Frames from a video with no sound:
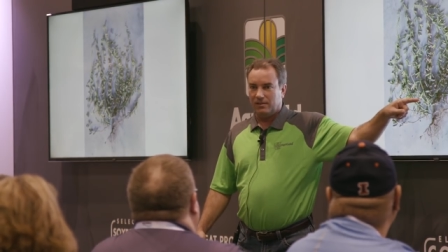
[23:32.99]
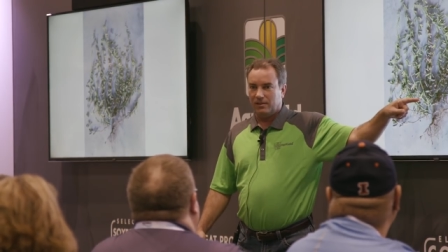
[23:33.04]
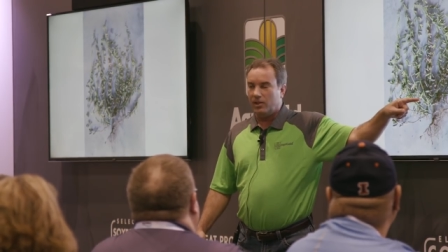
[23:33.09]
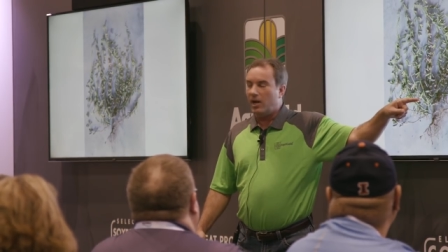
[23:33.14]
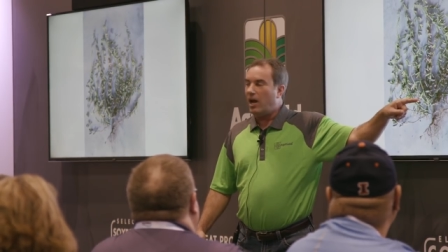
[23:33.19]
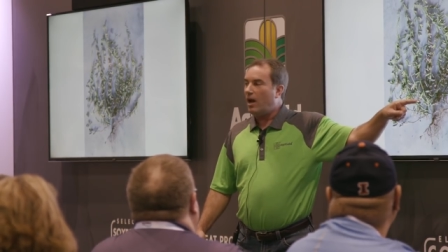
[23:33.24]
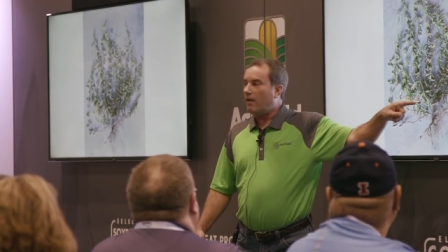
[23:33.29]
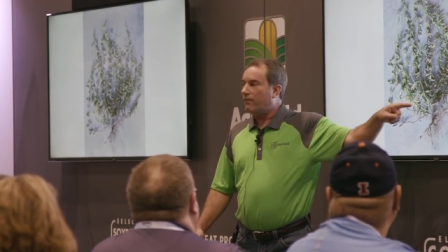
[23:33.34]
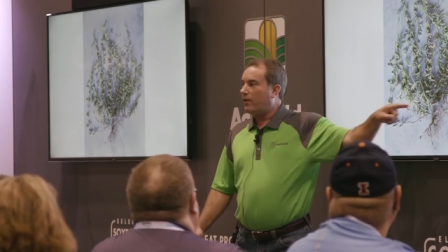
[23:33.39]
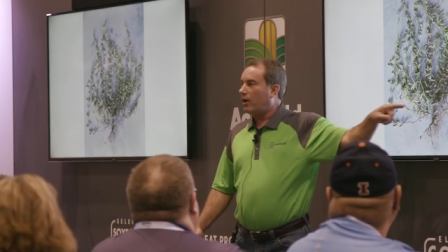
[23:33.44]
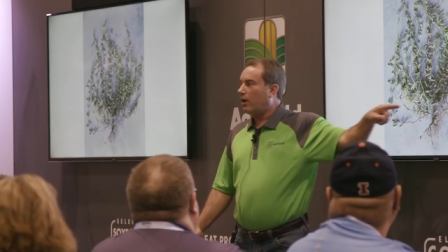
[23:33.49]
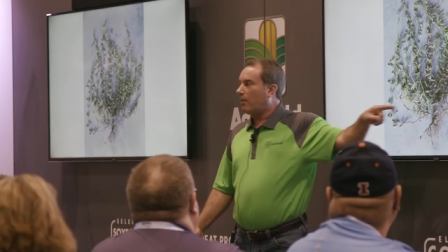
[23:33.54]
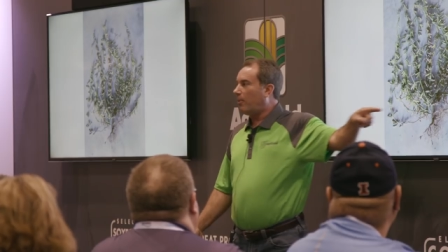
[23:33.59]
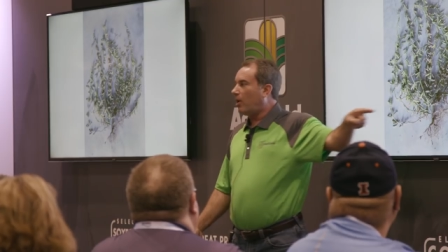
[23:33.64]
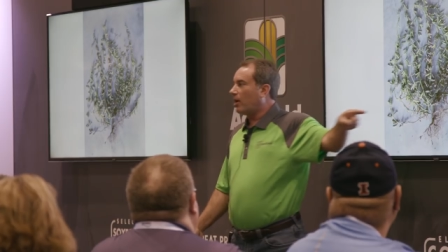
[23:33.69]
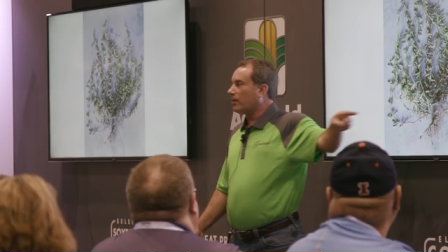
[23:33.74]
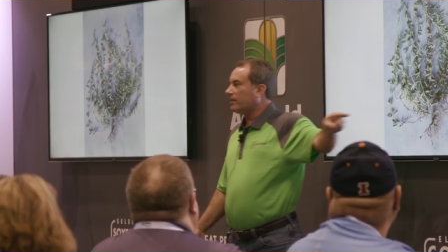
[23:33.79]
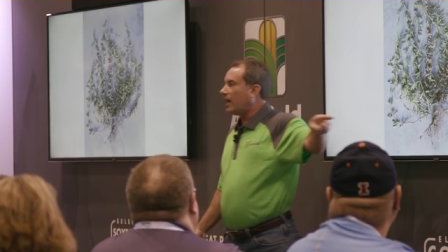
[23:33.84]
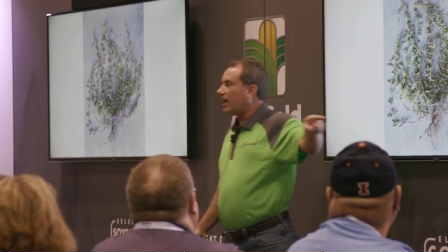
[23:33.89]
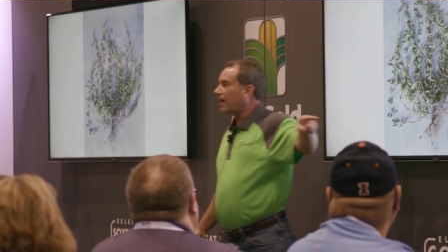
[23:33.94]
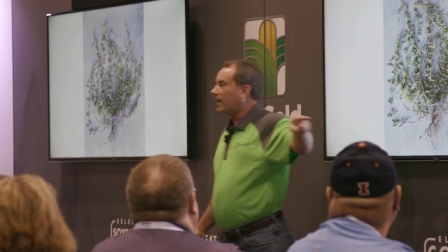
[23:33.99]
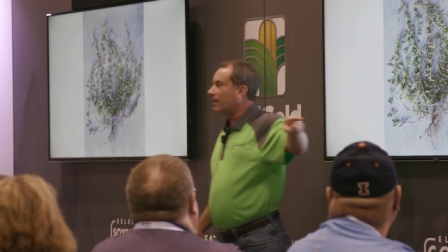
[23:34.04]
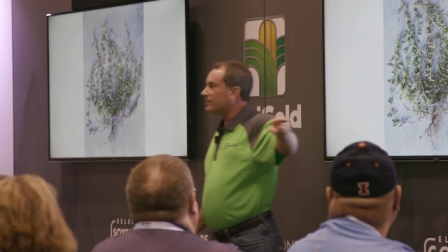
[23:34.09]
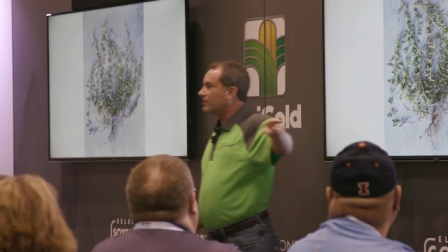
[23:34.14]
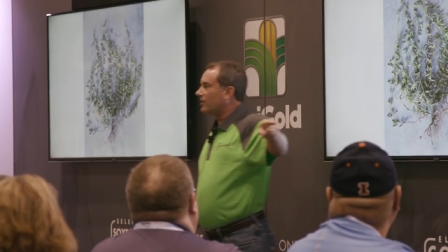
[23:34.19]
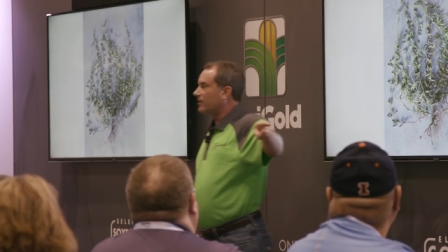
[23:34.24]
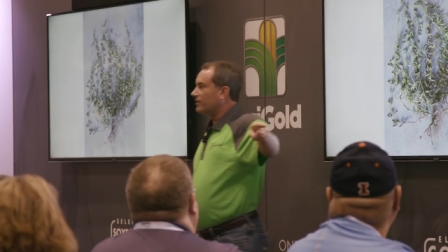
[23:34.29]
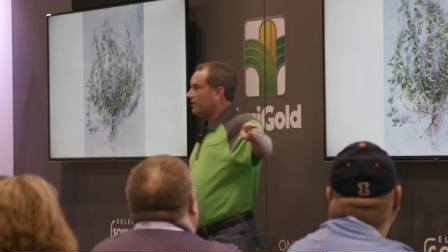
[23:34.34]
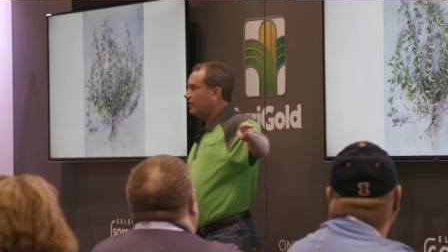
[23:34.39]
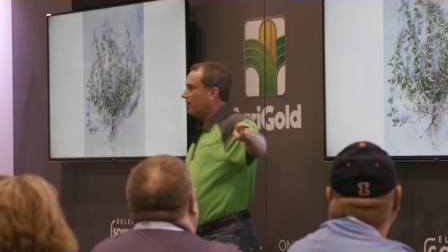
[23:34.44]
You know how far apart that
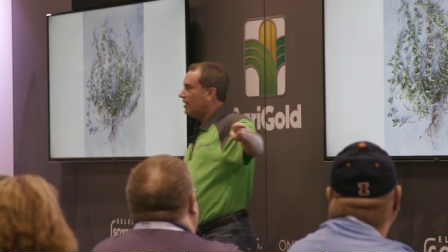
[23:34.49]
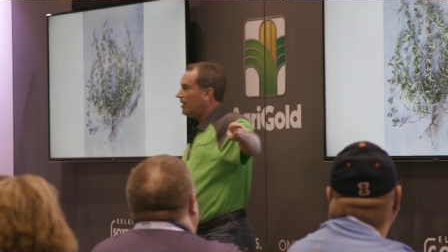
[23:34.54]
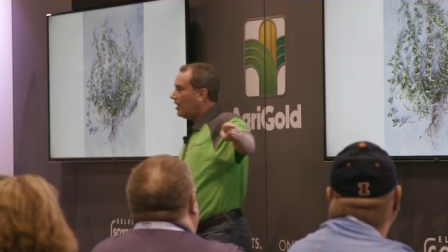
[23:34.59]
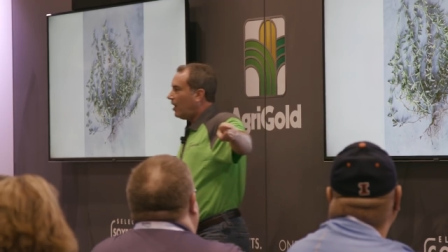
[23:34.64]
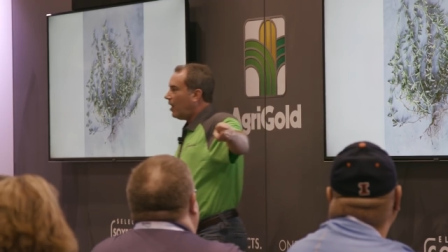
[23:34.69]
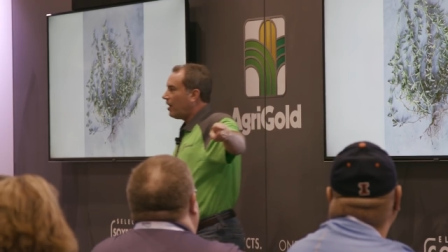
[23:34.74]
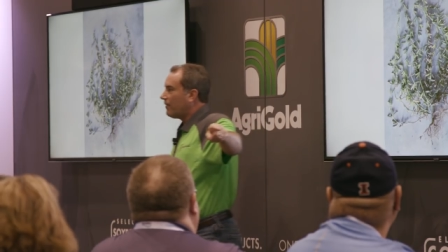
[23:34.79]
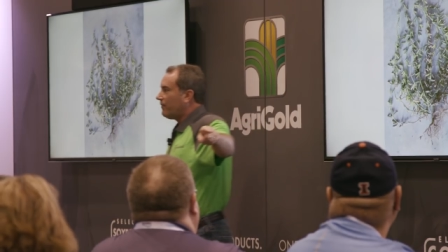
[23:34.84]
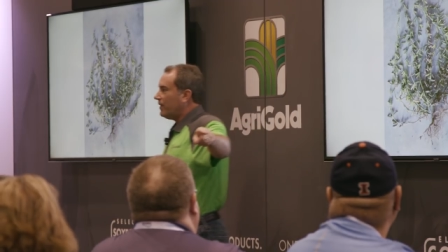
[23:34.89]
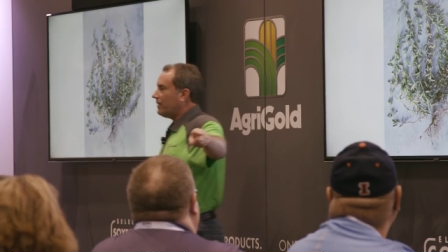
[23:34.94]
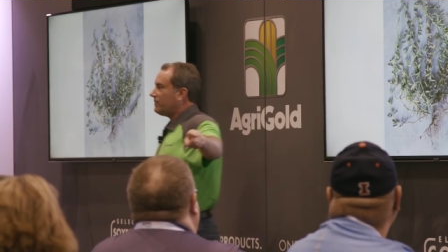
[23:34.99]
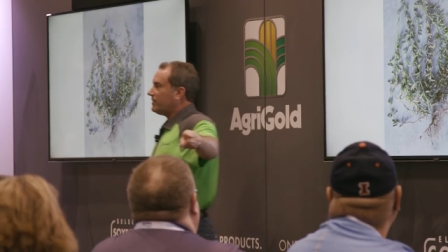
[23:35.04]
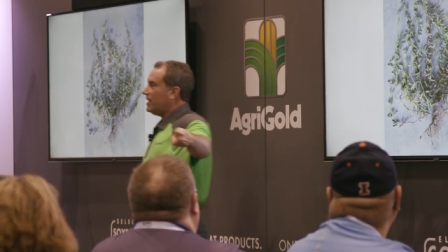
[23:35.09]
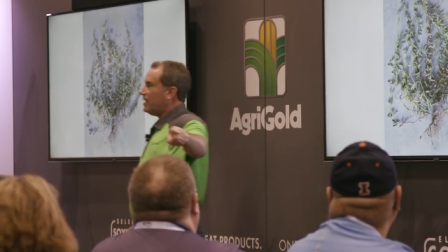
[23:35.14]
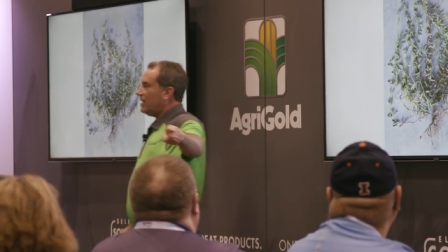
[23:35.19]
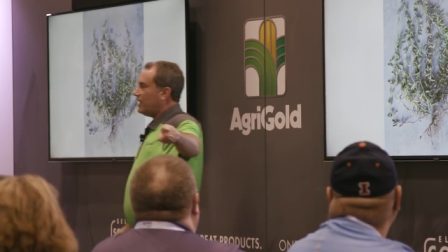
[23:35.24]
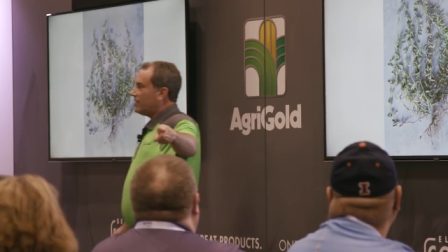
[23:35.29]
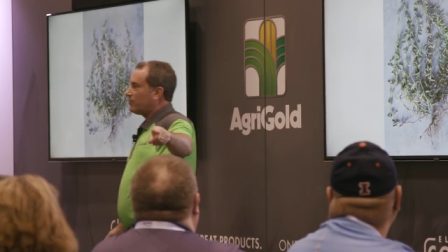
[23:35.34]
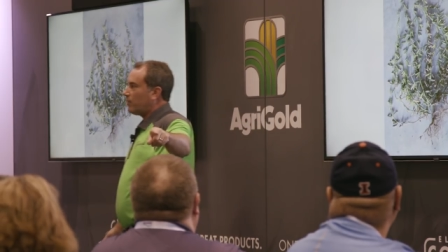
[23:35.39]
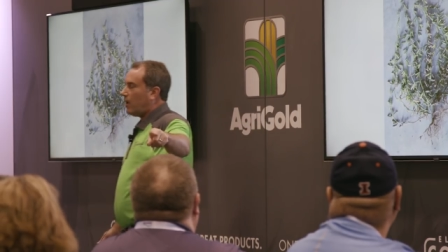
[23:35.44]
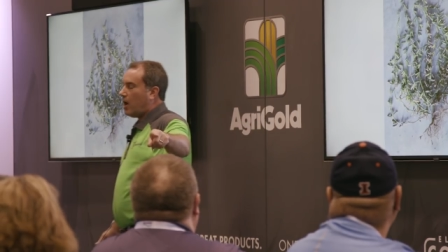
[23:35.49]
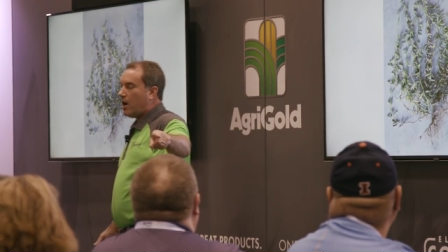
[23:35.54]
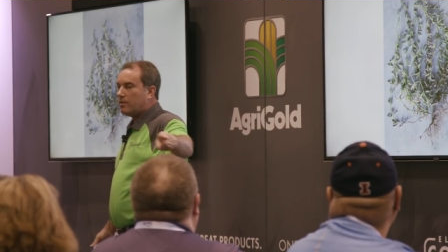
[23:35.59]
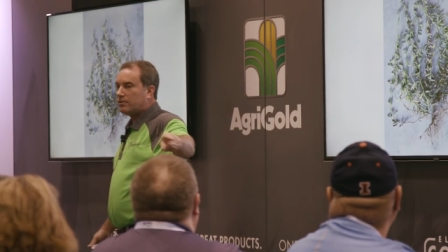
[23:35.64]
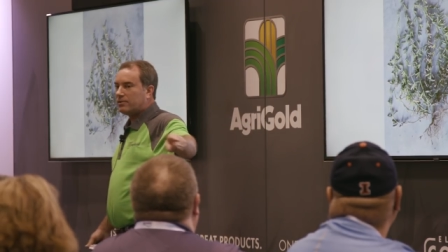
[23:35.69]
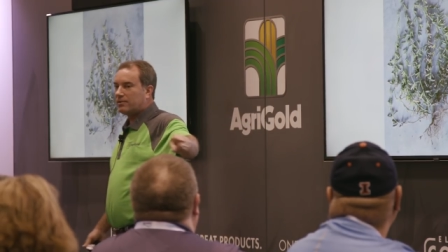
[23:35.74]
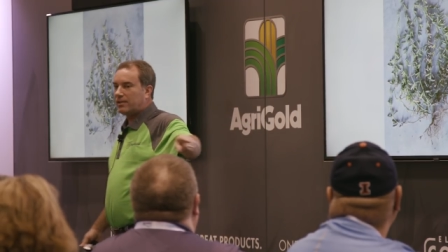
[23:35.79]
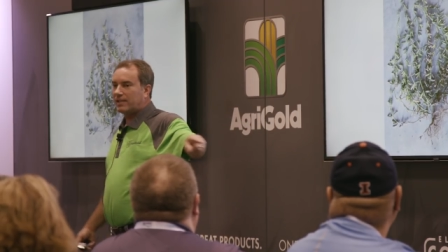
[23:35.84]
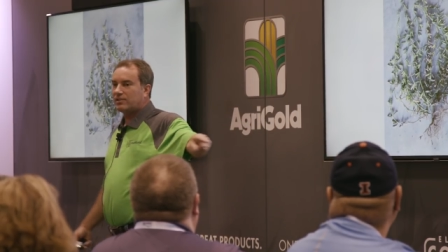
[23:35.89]
is on 15 inch rows?